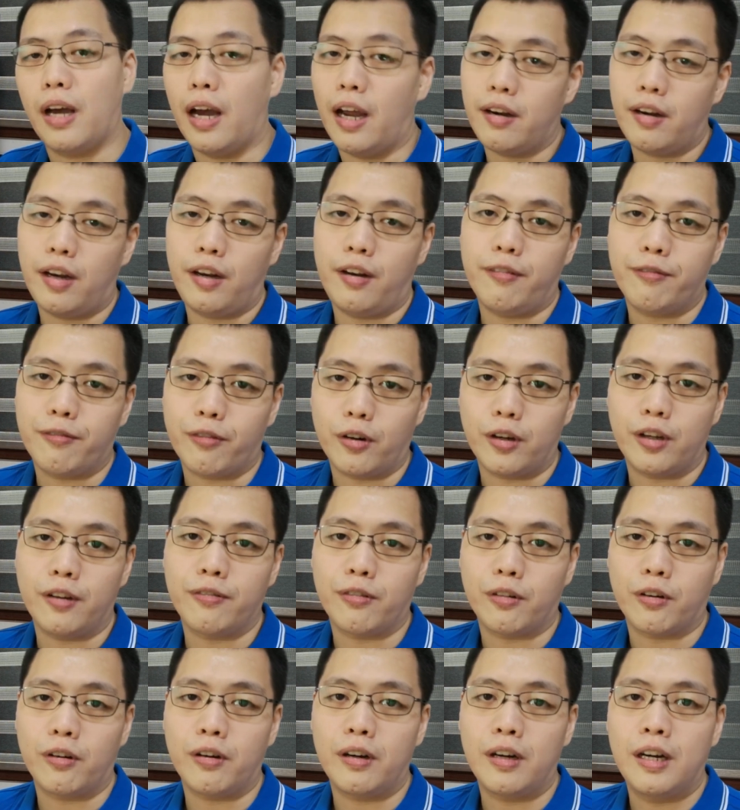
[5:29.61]

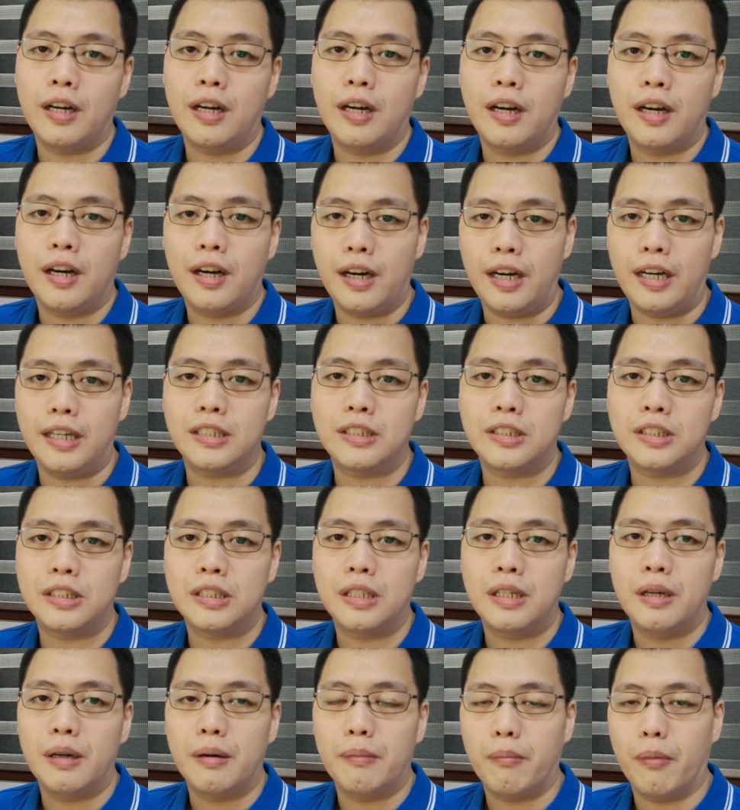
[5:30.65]
144 Hertz
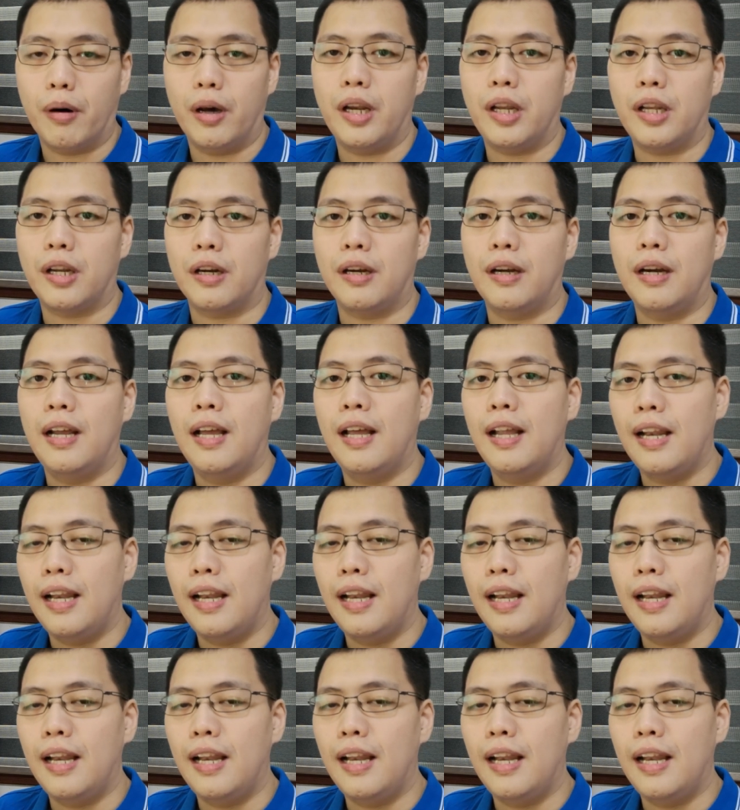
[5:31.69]
monitor.